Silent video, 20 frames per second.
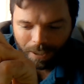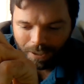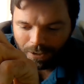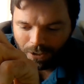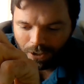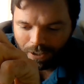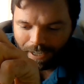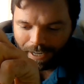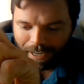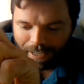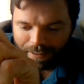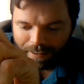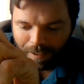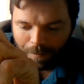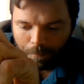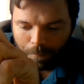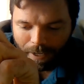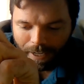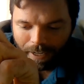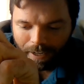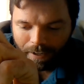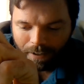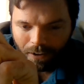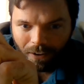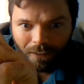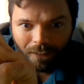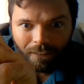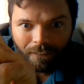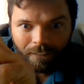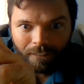going to look at the
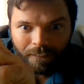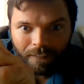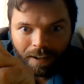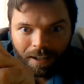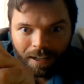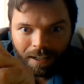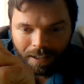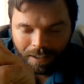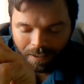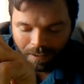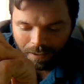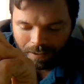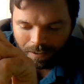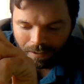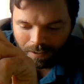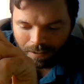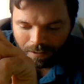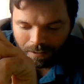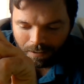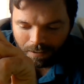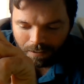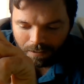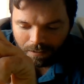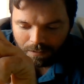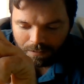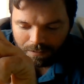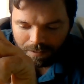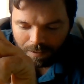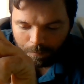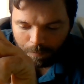middle.
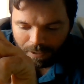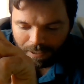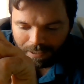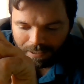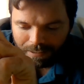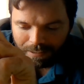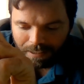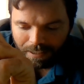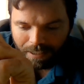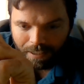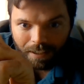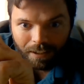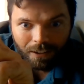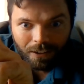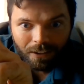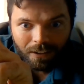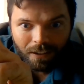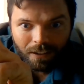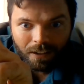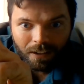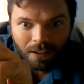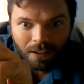Some of these little,